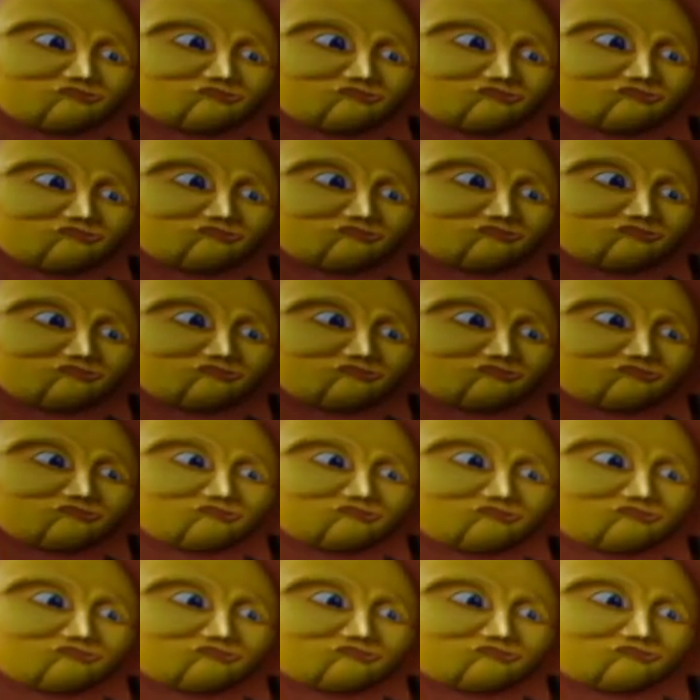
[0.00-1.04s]

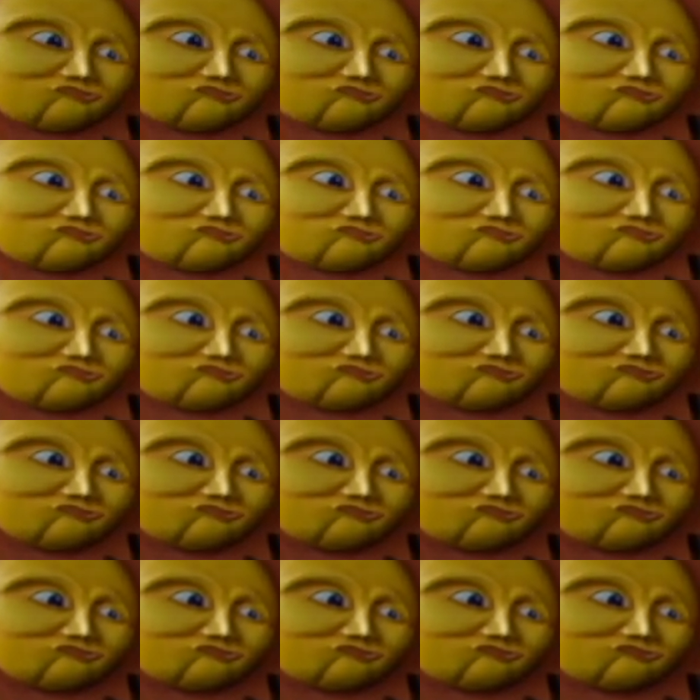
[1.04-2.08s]

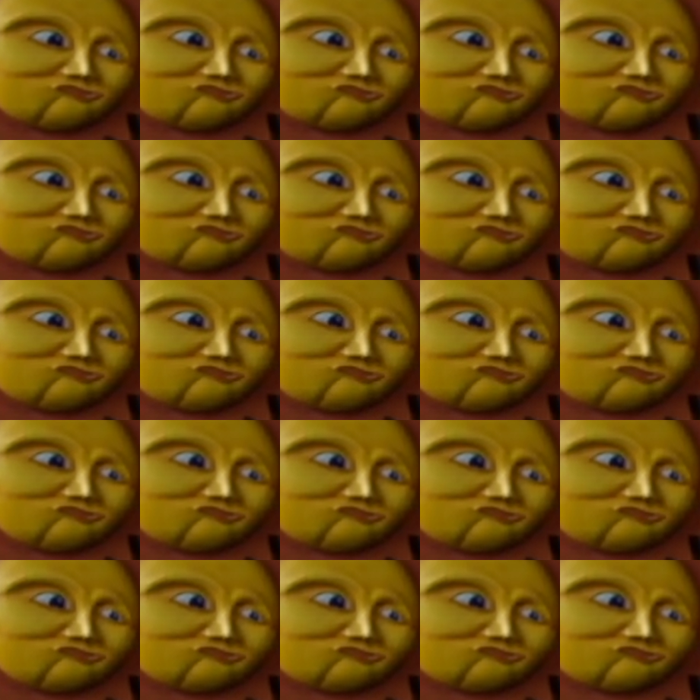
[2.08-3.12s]

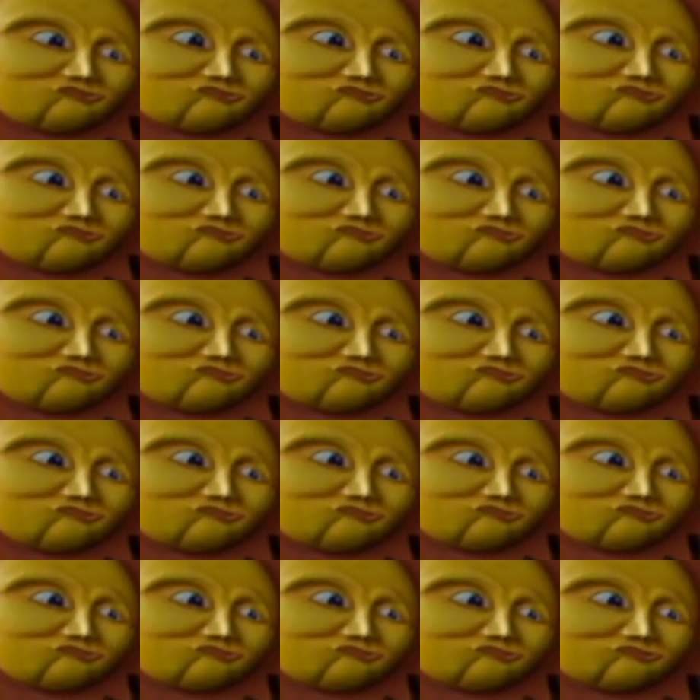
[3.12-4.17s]

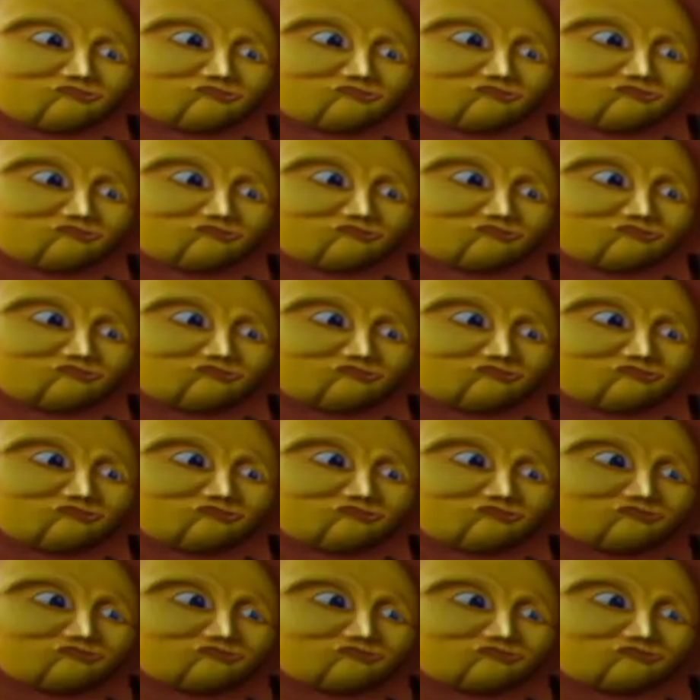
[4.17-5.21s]

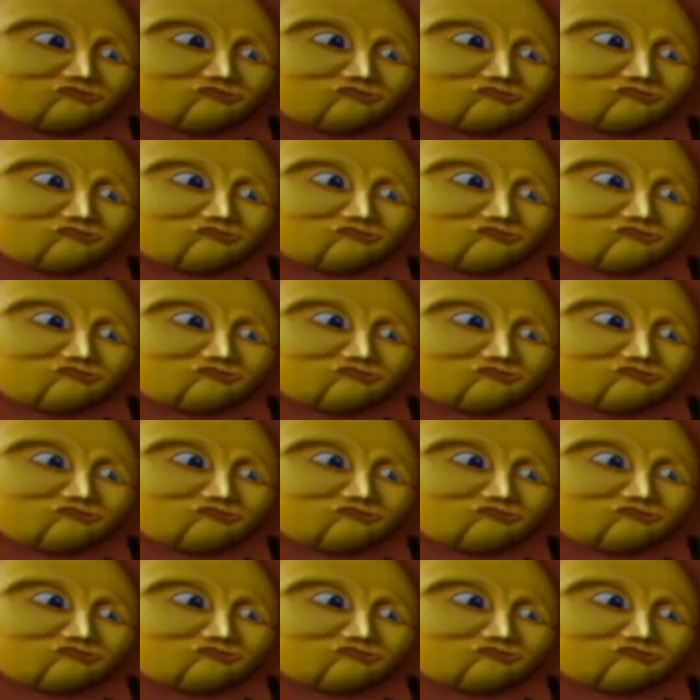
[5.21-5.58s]
(silent)